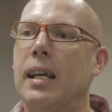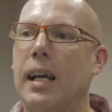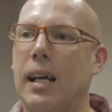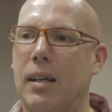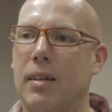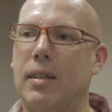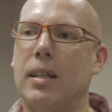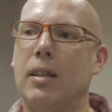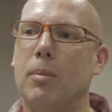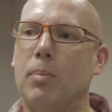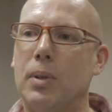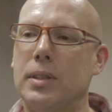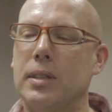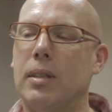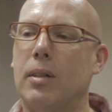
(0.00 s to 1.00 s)
And I think the
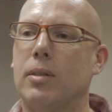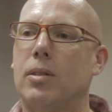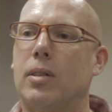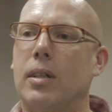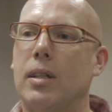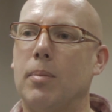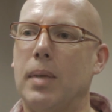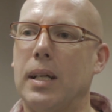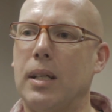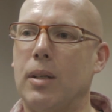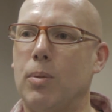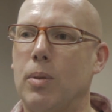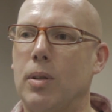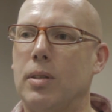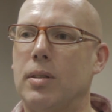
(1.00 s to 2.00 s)
point I was trying to make
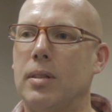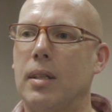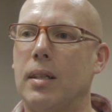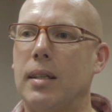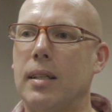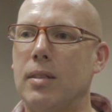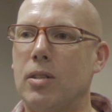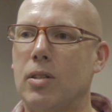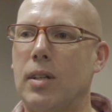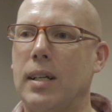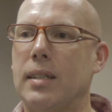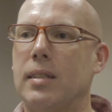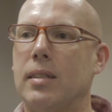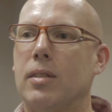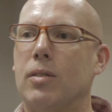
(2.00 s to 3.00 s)
was that this
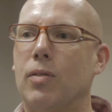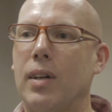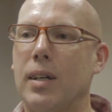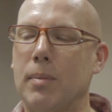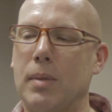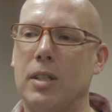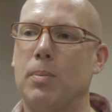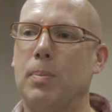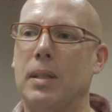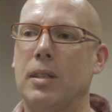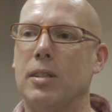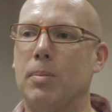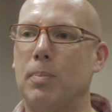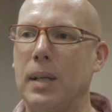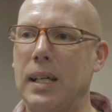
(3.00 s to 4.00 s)
trend has very much been
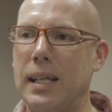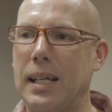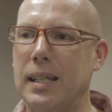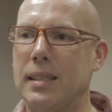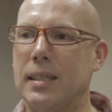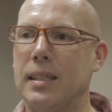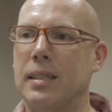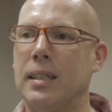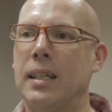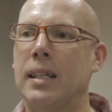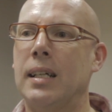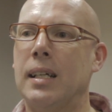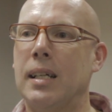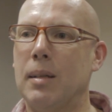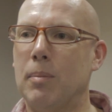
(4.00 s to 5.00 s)
spearheaded
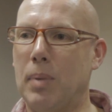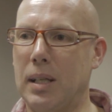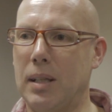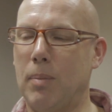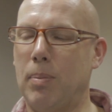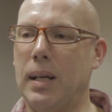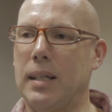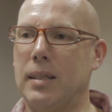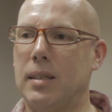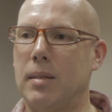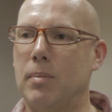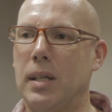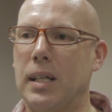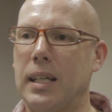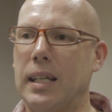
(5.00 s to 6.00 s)
by the
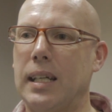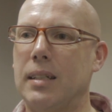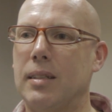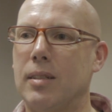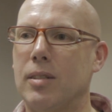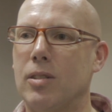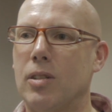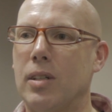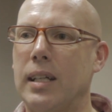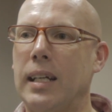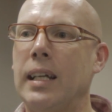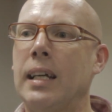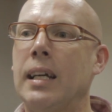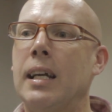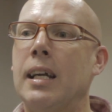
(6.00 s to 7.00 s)
platinum mining industry
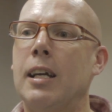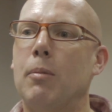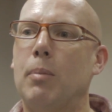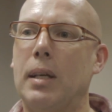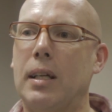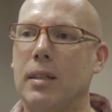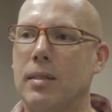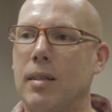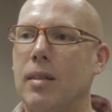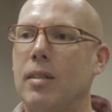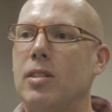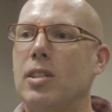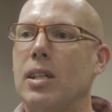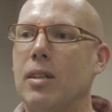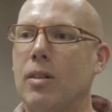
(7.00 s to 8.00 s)
because of the
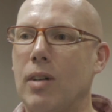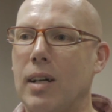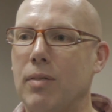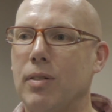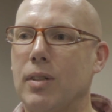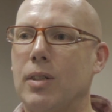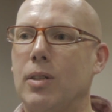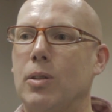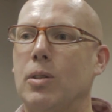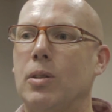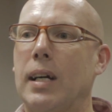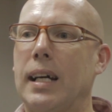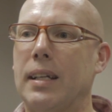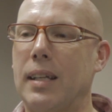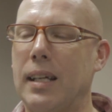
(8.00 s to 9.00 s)
geographical
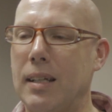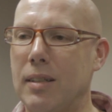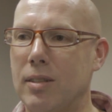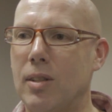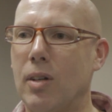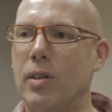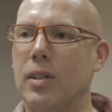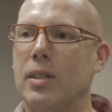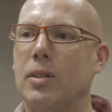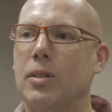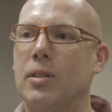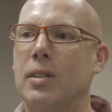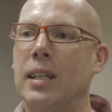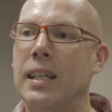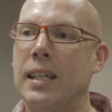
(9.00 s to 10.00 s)
and the
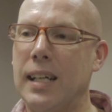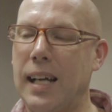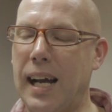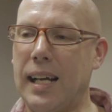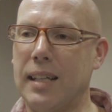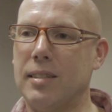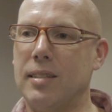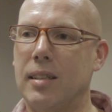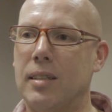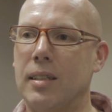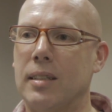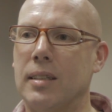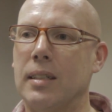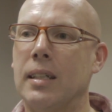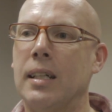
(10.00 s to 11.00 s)
historical
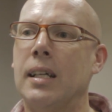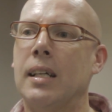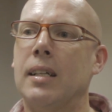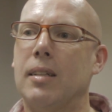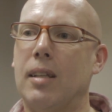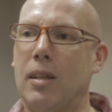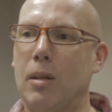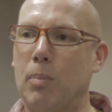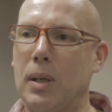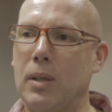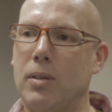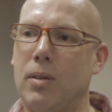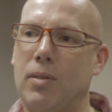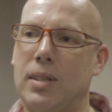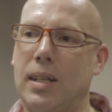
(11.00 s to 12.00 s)
accident that the
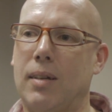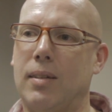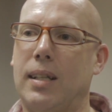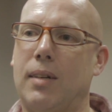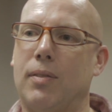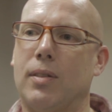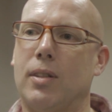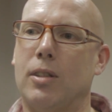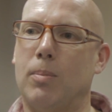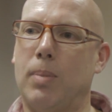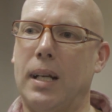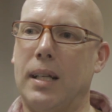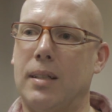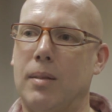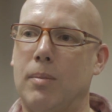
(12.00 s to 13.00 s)
bulk of South Africa's
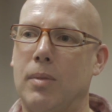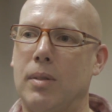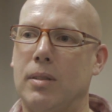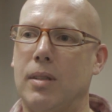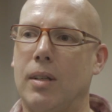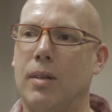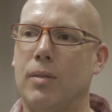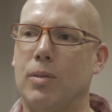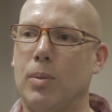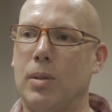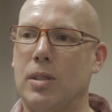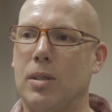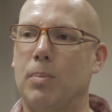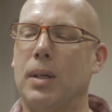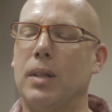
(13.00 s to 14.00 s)
platinum reserves,
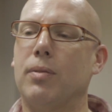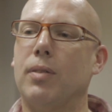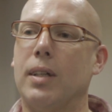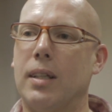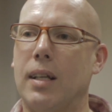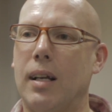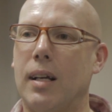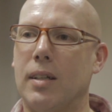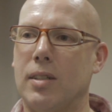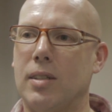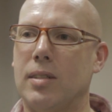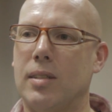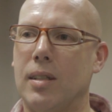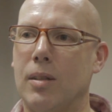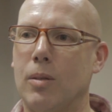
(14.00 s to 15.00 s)
which are by far the
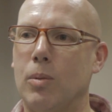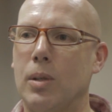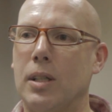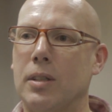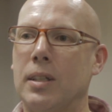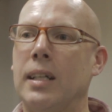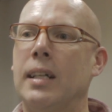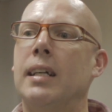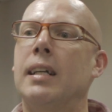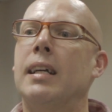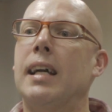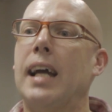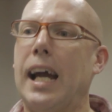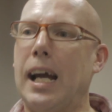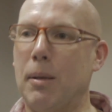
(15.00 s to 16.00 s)
largest in the world,
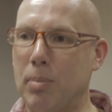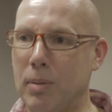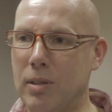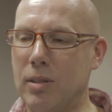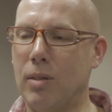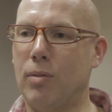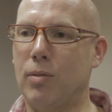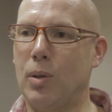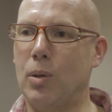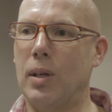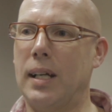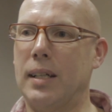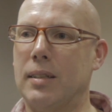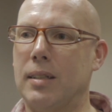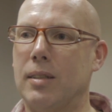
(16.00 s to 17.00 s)
happen to fall
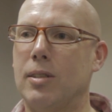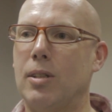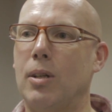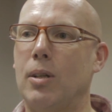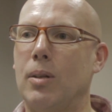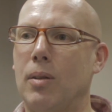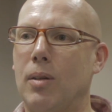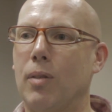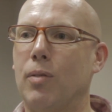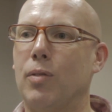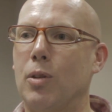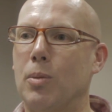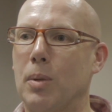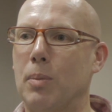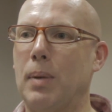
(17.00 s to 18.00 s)
under two of the
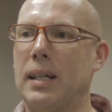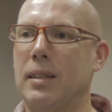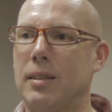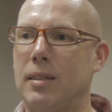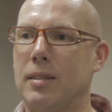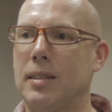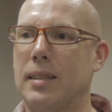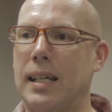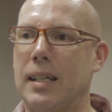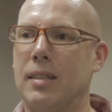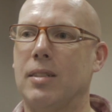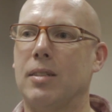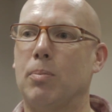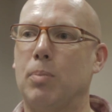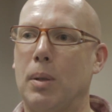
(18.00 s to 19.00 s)
former
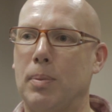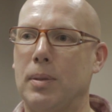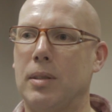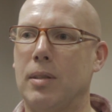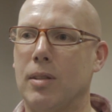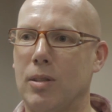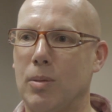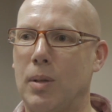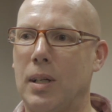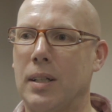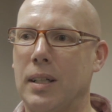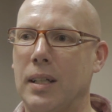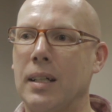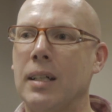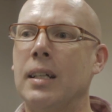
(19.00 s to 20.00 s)
Bantustans,
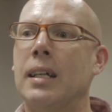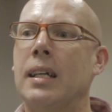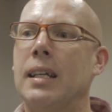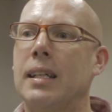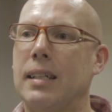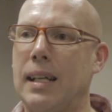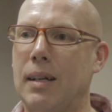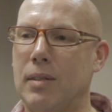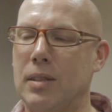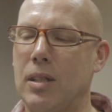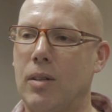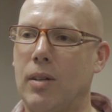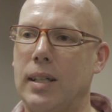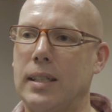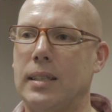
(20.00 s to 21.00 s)
Bophuthatswana, now
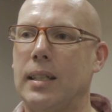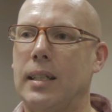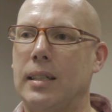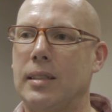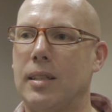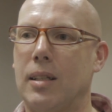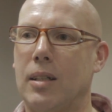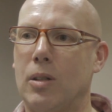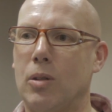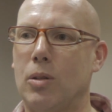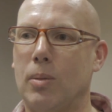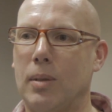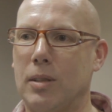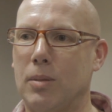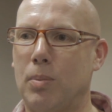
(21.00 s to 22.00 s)
integrated into the
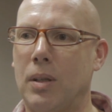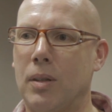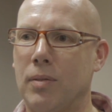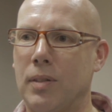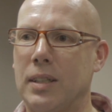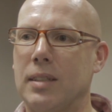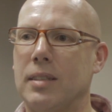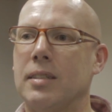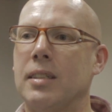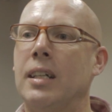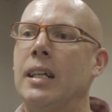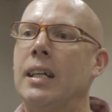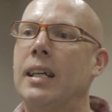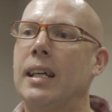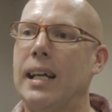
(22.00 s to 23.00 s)
Northwest Province,
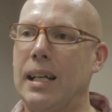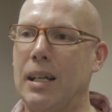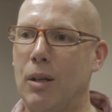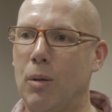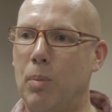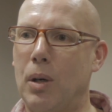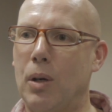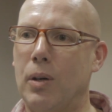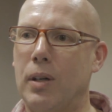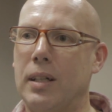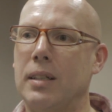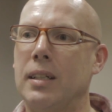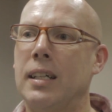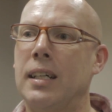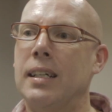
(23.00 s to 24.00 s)
and Leboa,
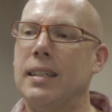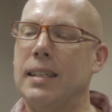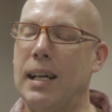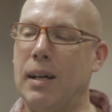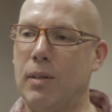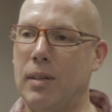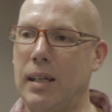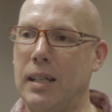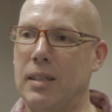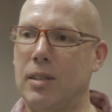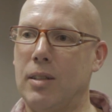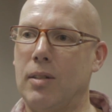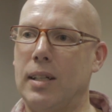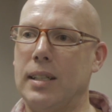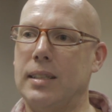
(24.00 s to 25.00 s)
now
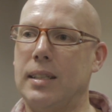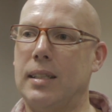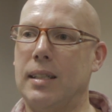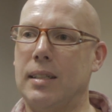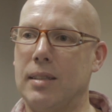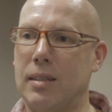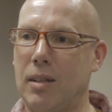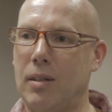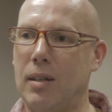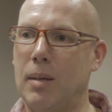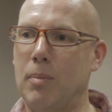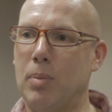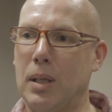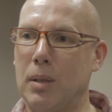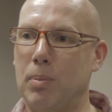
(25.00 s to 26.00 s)
integrated into
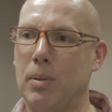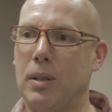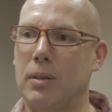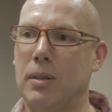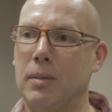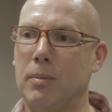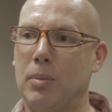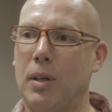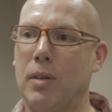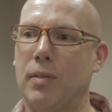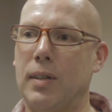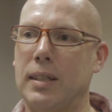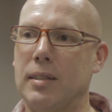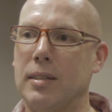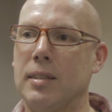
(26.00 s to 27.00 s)
Limpopo
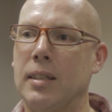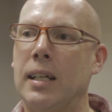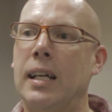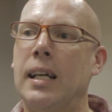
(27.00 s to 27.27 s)
Province.